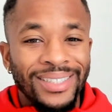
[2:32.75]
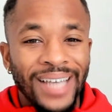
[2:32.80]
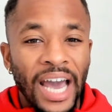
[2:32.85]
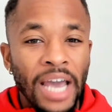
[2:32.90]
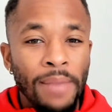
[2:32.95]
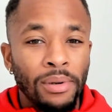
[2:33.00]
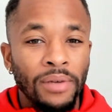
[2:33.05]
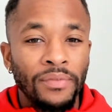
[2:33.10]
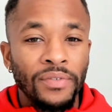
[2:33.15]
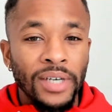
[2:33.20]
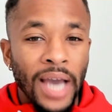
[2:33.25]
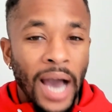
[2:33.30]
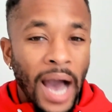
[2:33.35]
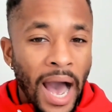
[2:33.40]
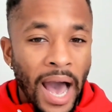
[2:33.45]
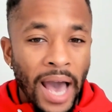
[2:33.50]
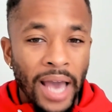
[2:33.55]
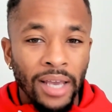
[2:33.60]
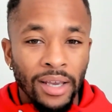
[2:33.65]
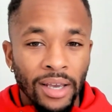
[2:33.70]
type of
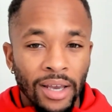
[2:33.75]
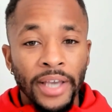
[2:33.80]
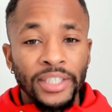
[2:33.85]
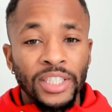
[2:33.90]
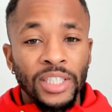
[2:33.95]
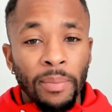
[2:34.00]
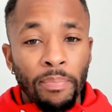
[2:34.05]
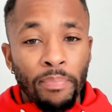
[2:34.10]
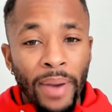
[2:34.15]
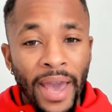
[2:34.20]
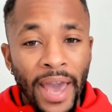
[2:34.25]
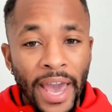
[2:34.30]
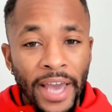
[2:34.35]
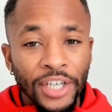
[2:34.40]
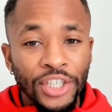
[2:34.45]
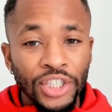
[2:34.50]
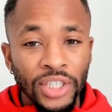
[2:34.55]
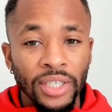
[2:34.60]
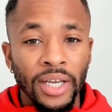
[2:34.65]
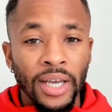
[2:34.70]
guy. He's a
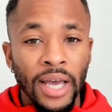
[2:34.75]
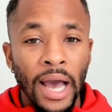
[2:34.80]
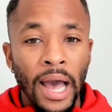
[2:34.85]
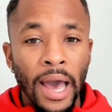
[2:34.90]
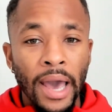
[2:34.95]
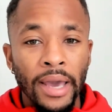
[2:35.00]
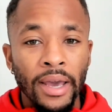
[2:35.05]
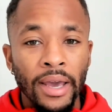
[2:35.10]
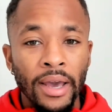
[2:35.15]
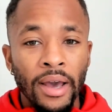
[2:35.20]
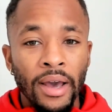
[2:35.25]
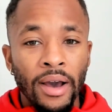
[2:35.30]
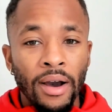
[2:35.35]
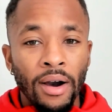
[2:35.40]
patient guy.